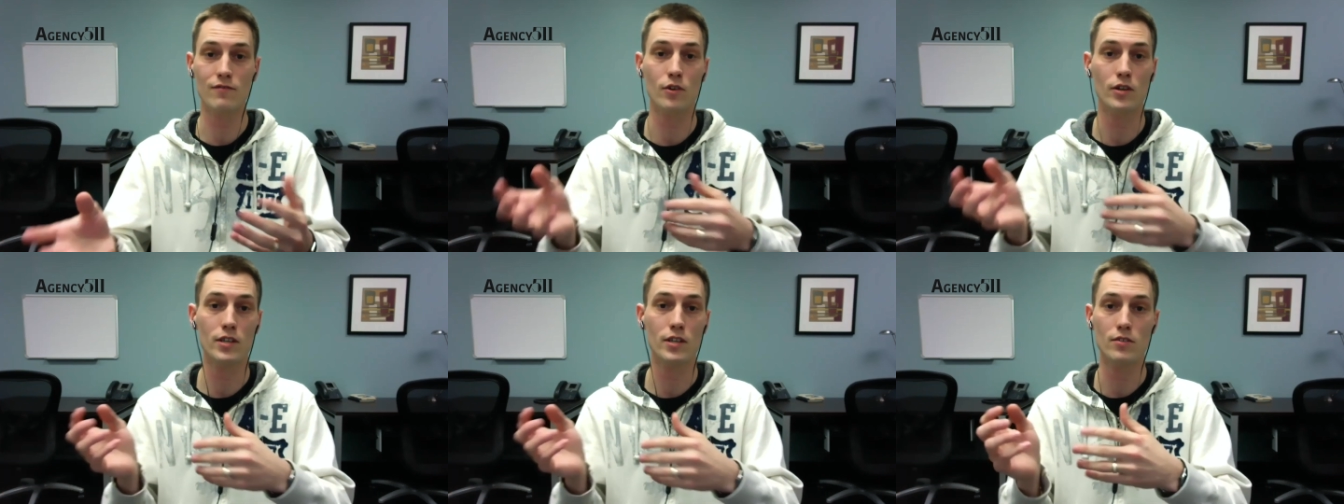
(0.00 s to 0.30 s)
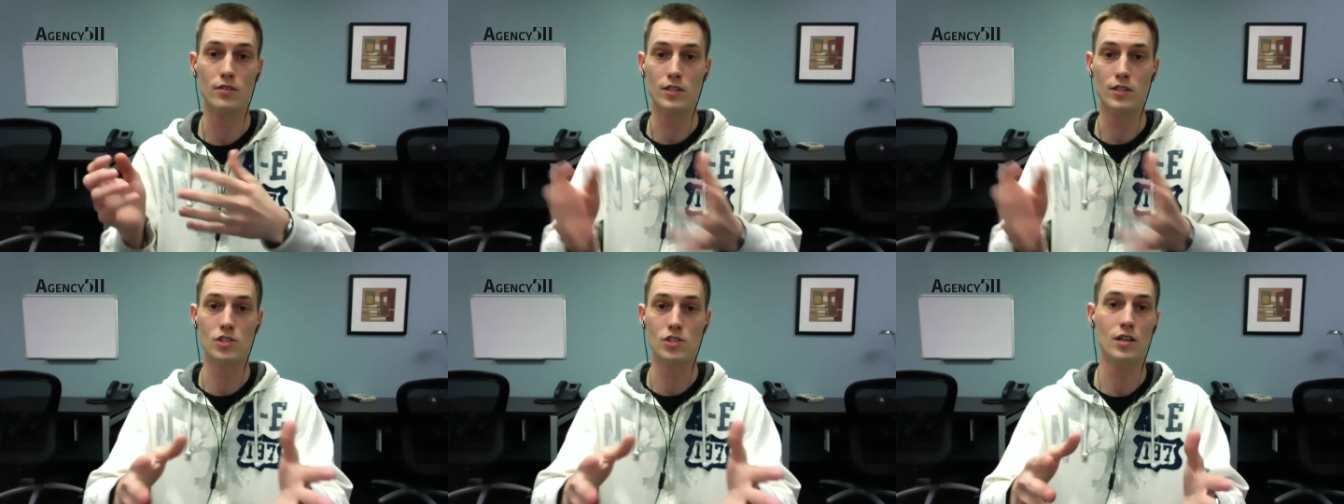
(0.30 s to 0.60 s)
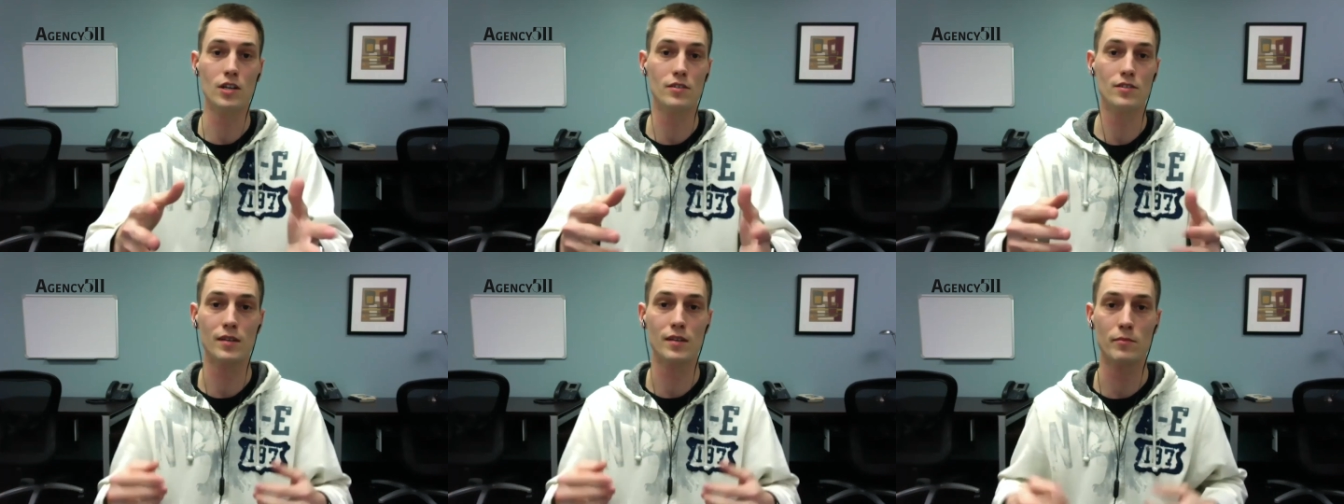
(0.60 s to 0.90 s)
for you and
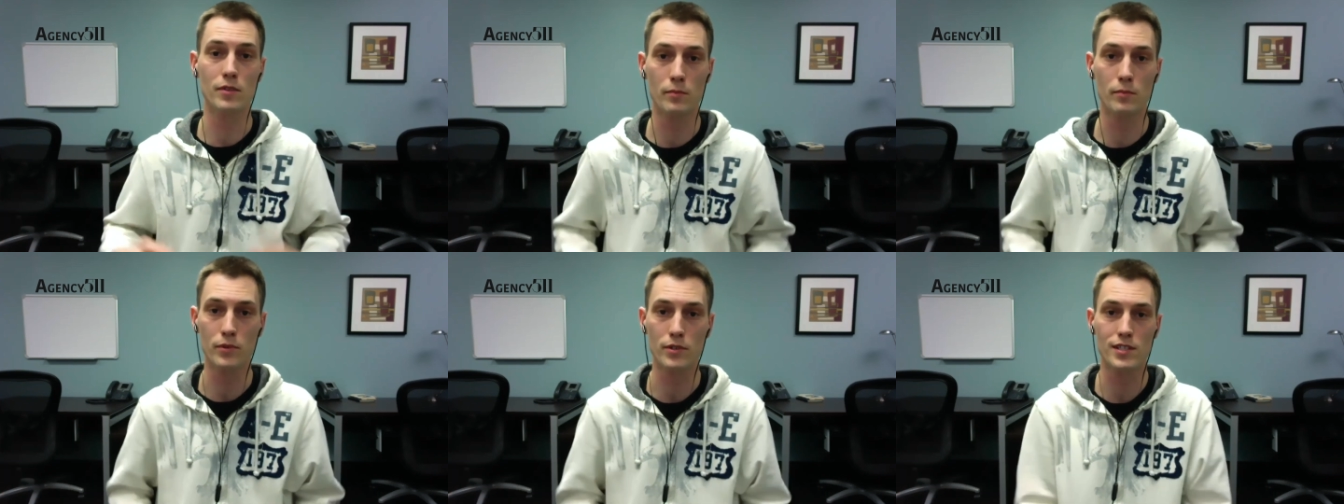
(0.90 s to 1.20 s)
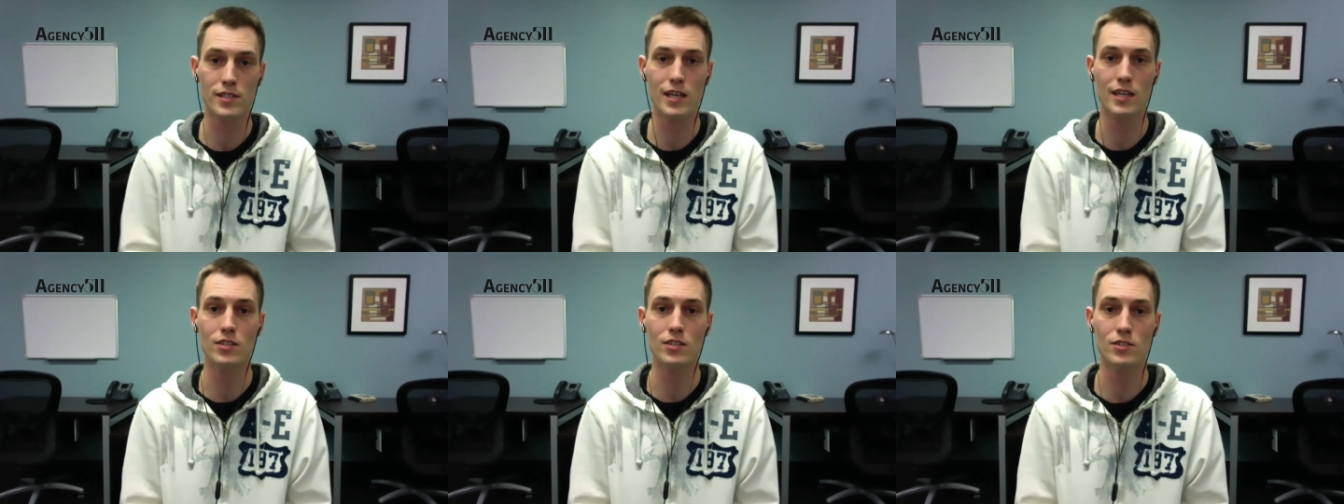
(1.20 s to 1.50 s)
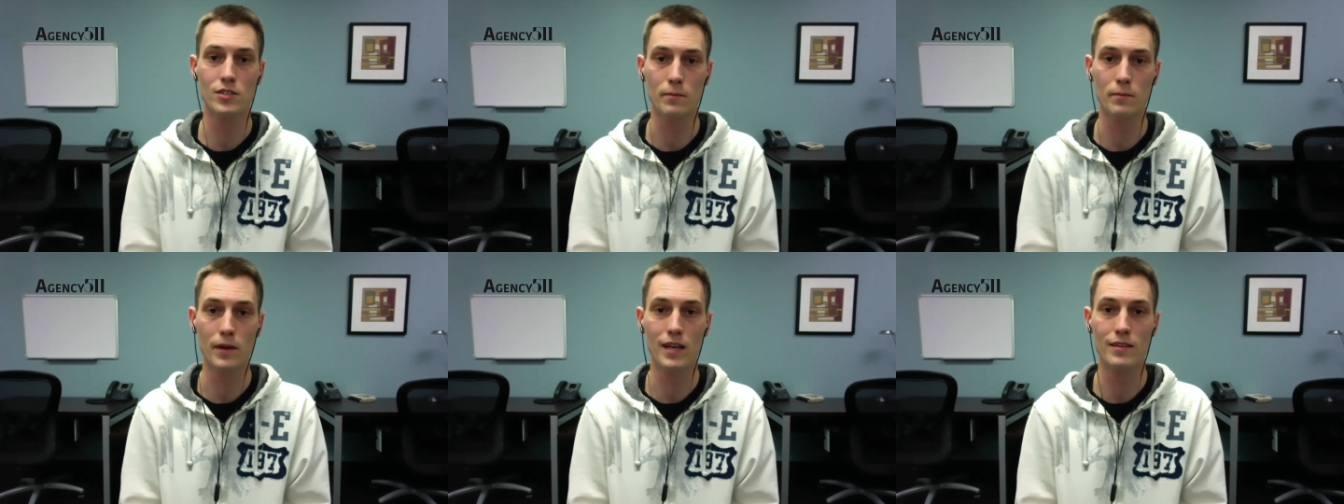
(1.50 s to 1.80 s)
share some of the percentage
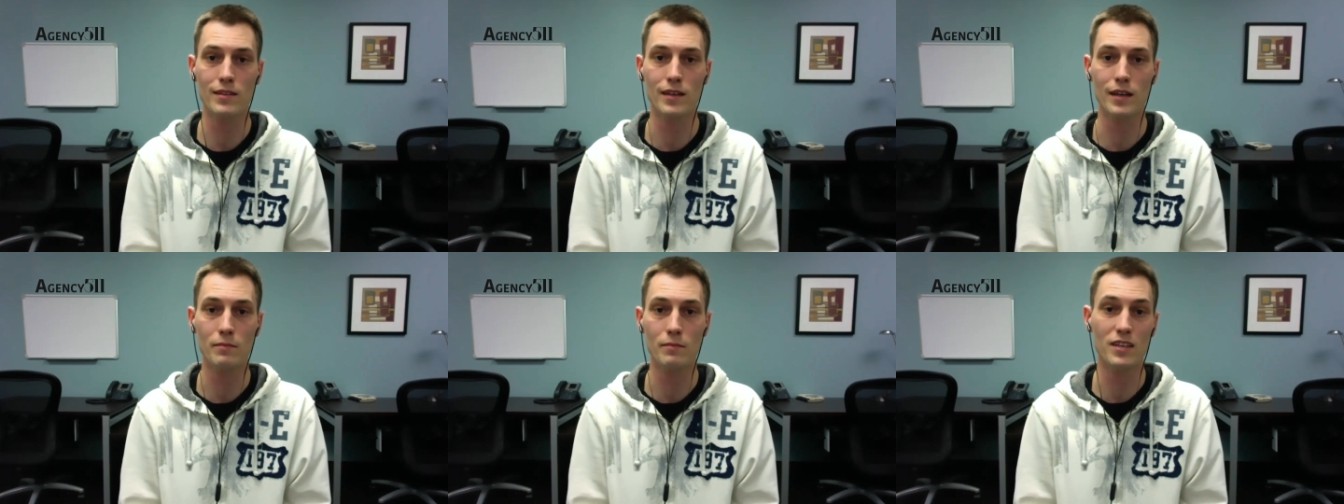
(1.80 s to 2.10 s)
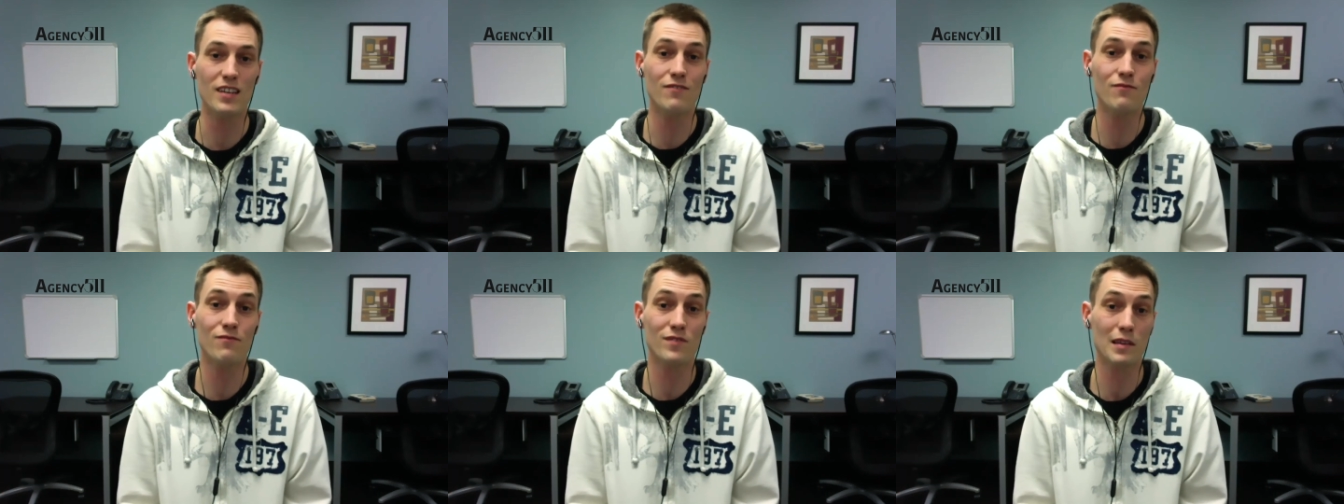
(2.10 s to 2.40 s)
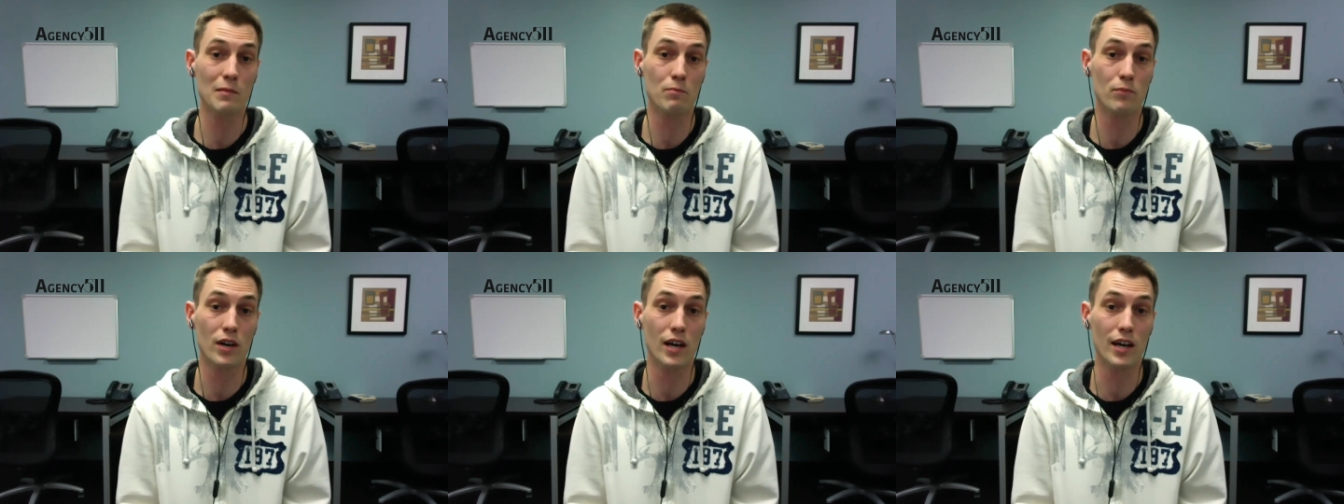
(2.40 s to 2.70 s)
to pay them if
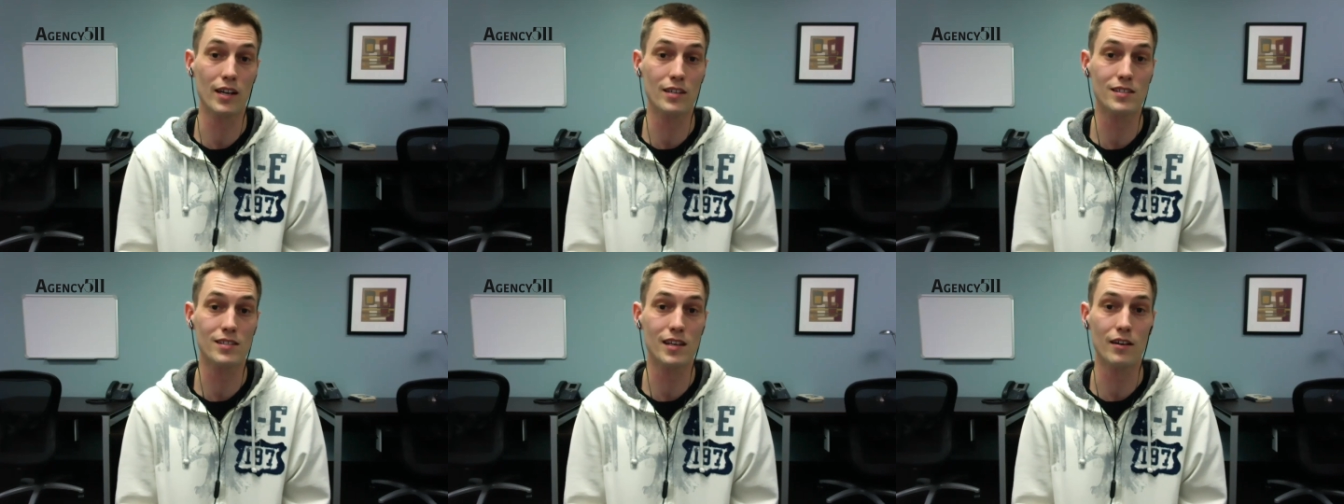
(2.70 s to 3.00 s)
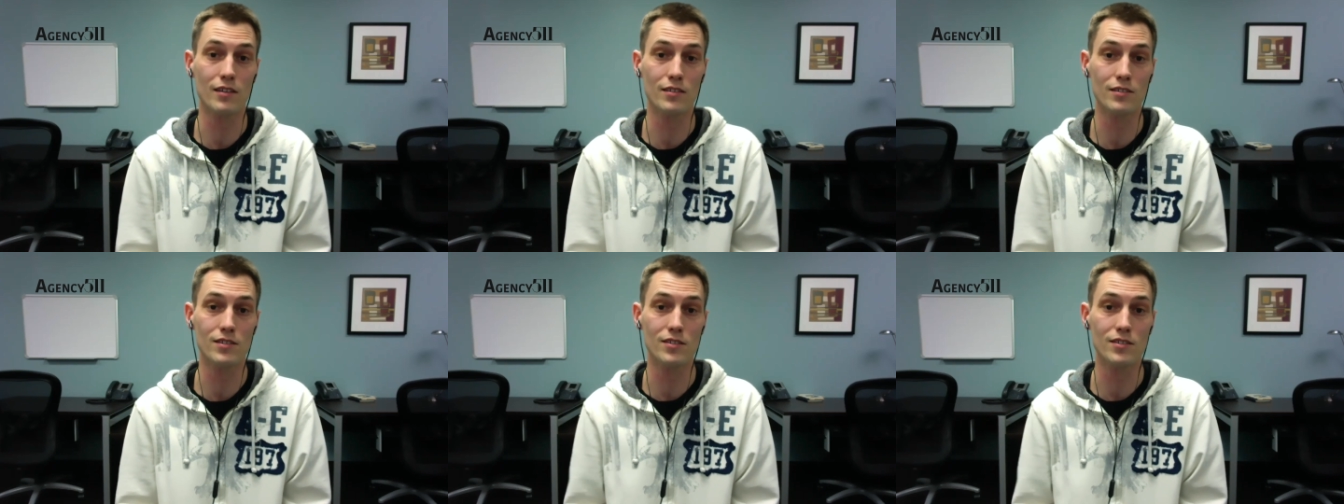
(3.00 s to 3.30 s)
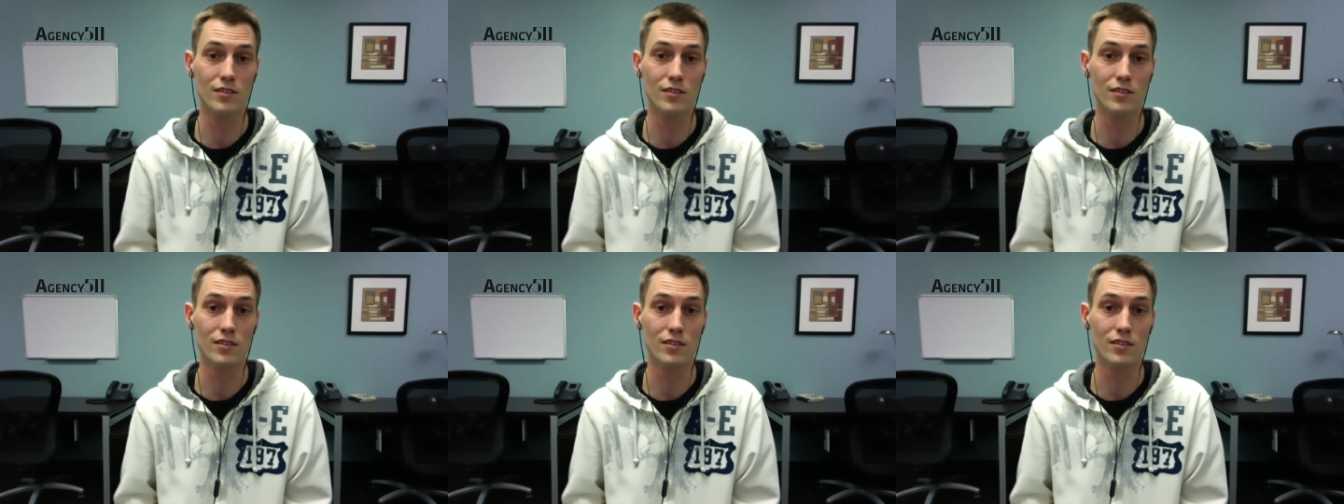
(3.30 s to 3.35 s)
the product sells,